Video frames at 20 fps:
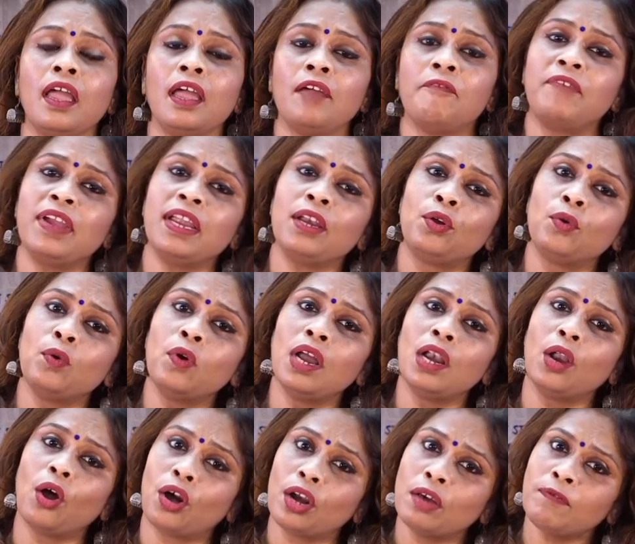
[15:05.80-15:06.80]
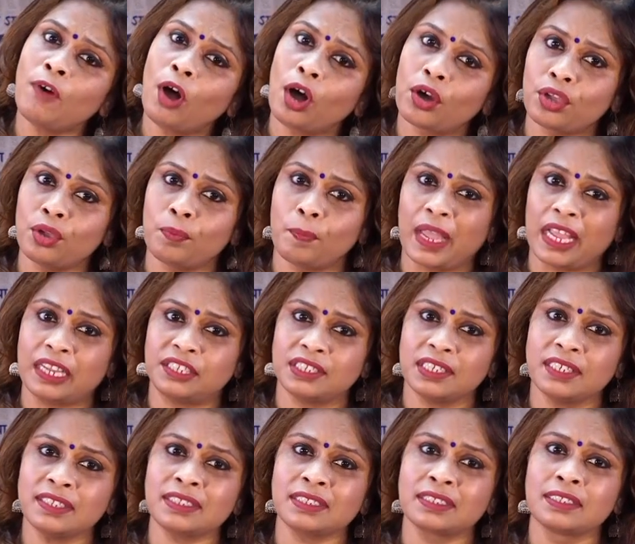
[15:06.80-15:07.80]
We do a lot of
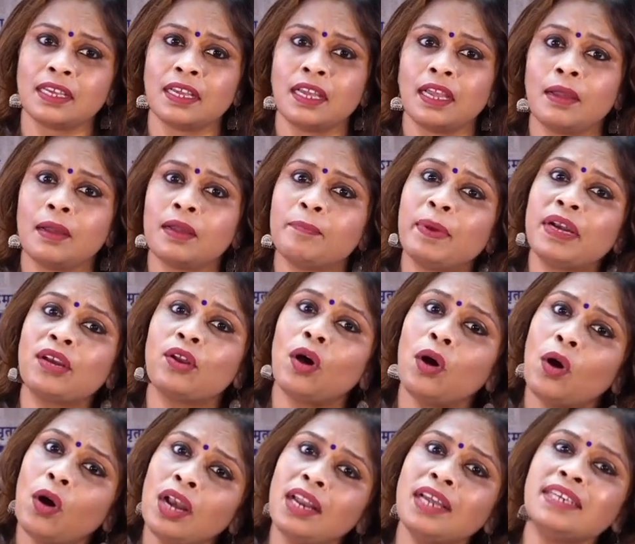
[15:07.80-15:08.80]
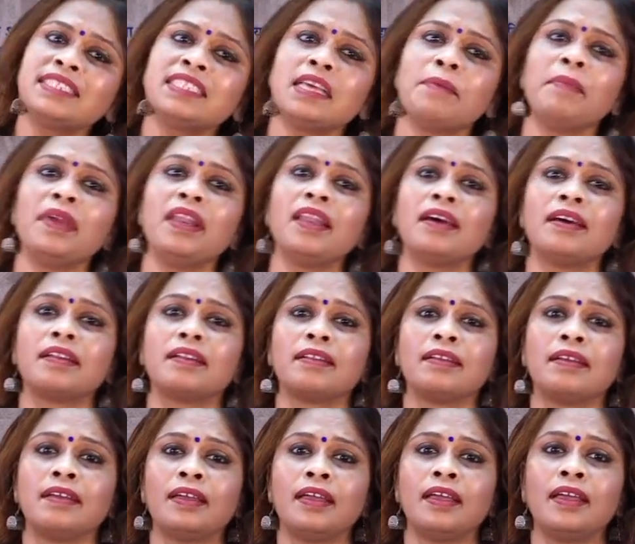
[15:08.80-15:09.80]
occupations. But all are similar.
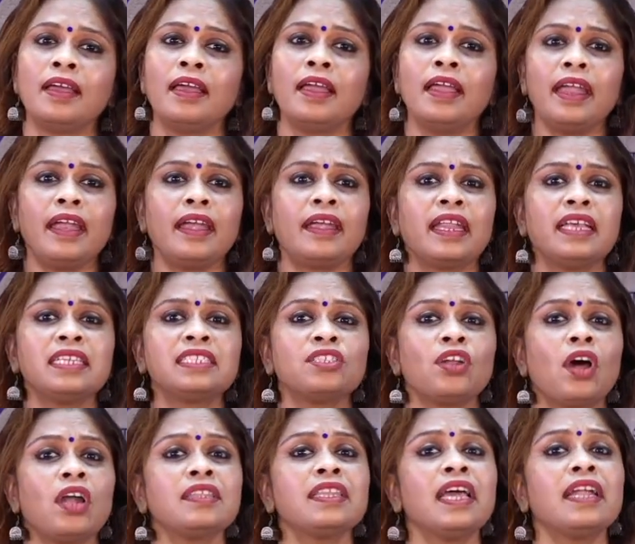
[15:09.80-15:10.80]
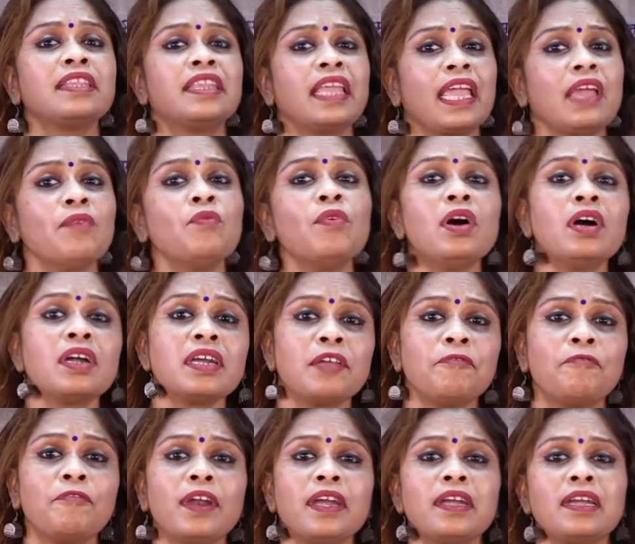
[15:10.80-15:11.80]
It is not that they work
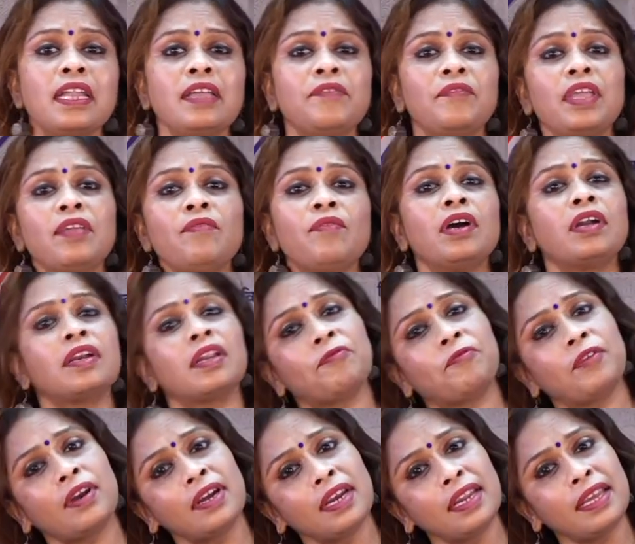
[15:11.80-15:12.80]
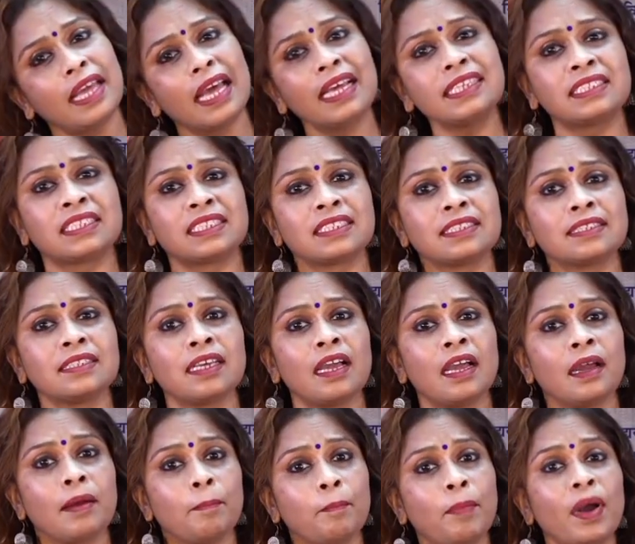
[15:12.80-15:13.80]
differently, we work differently. Yes,
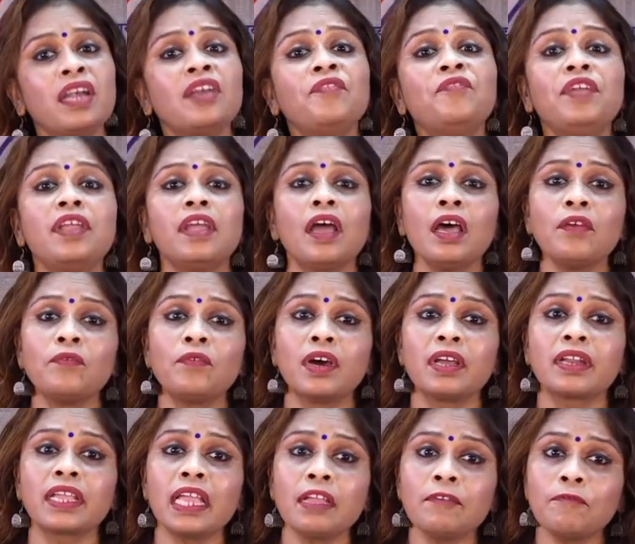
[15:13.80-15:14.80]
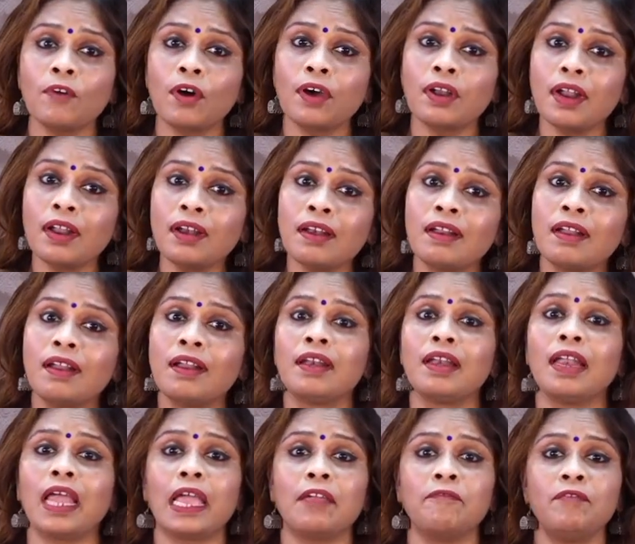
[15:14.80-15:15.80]
but we are working for our
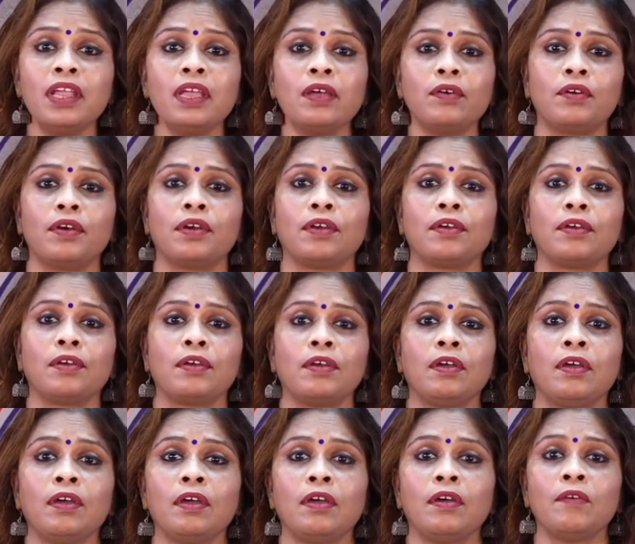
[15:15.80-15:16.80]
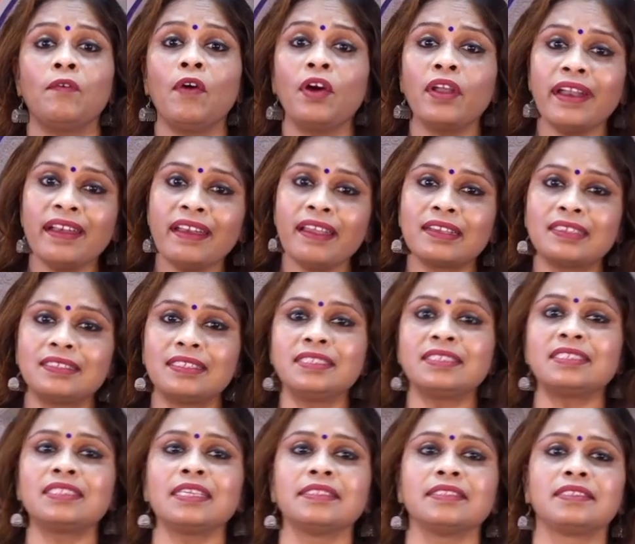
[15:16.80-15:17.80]
livelihood, for our
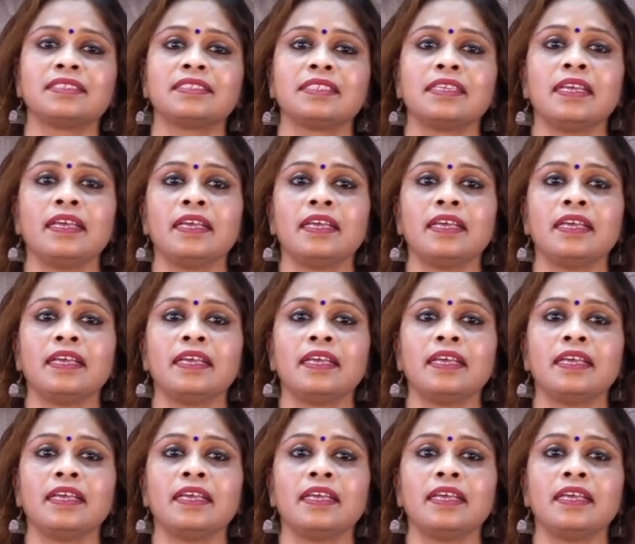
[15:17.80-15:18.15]
existence.